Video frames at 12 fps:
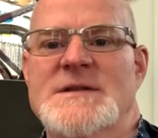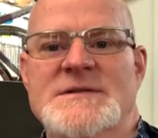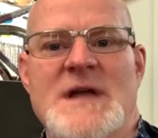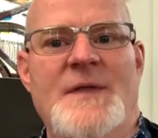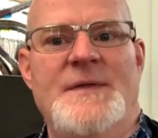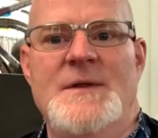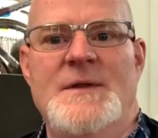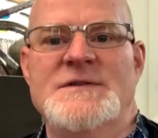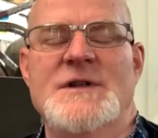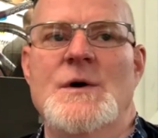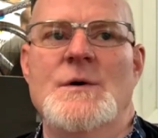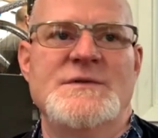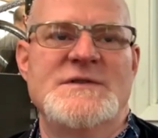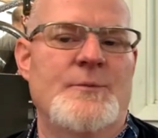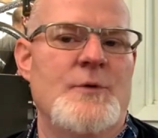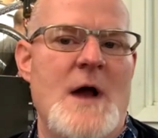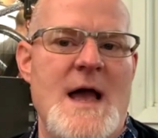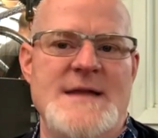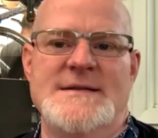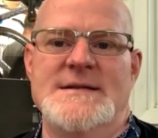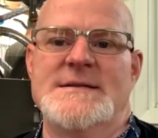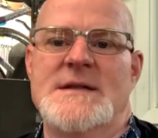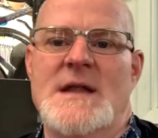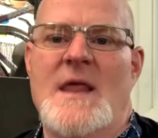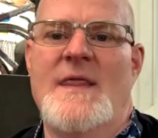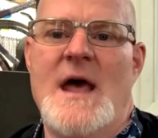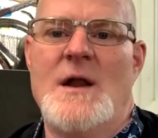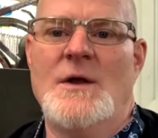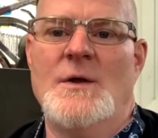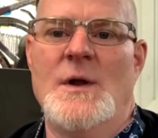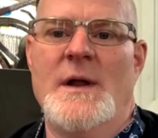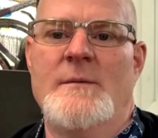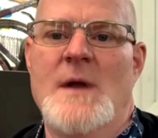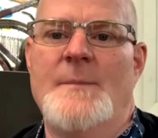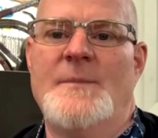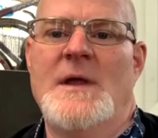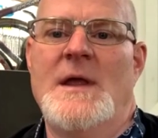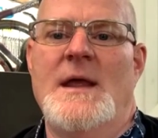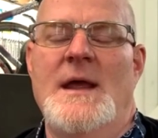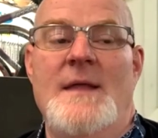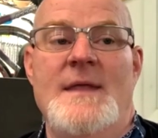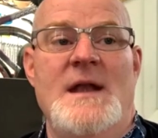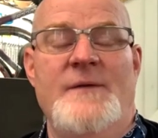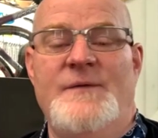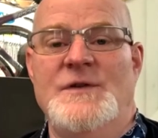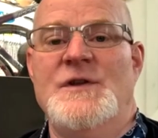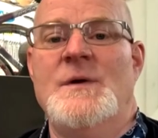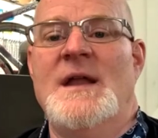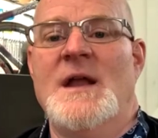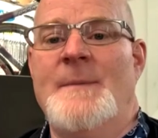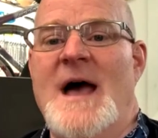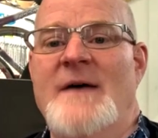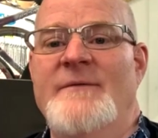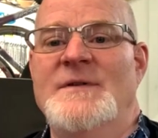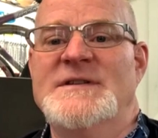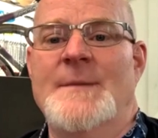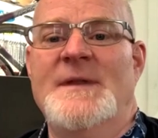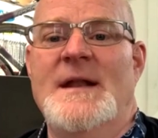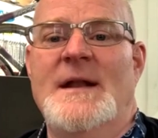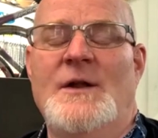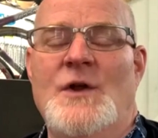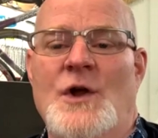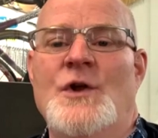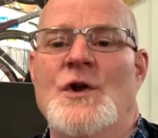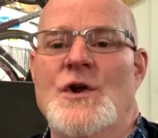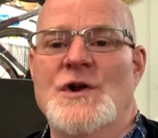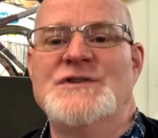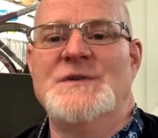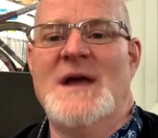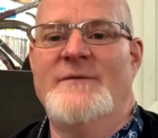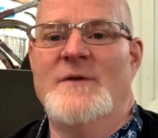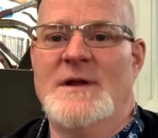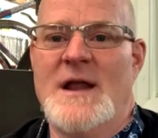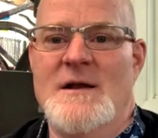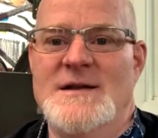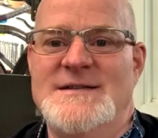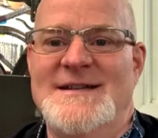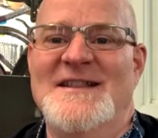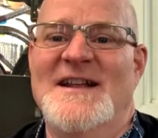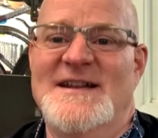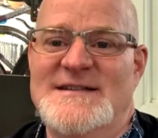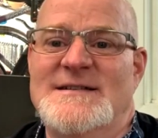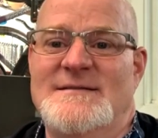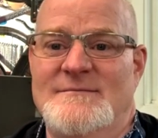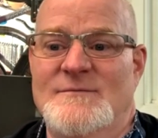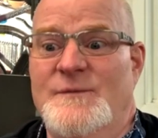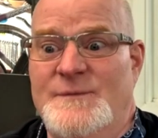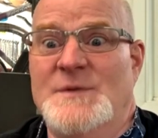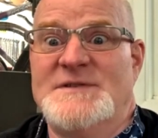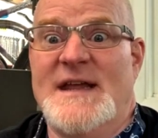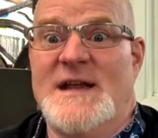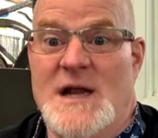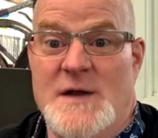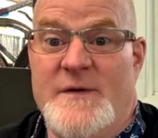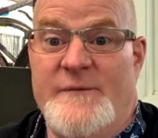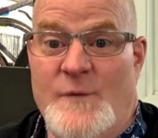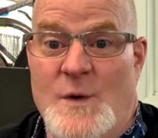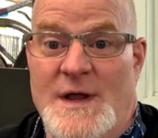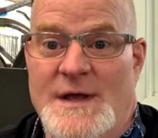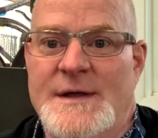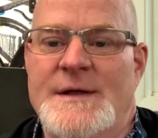There's nothing, there's no surprises that are going to erupt. And then if you do end up having something that occurs, you have our guarantee that it's we'll take care of it for you.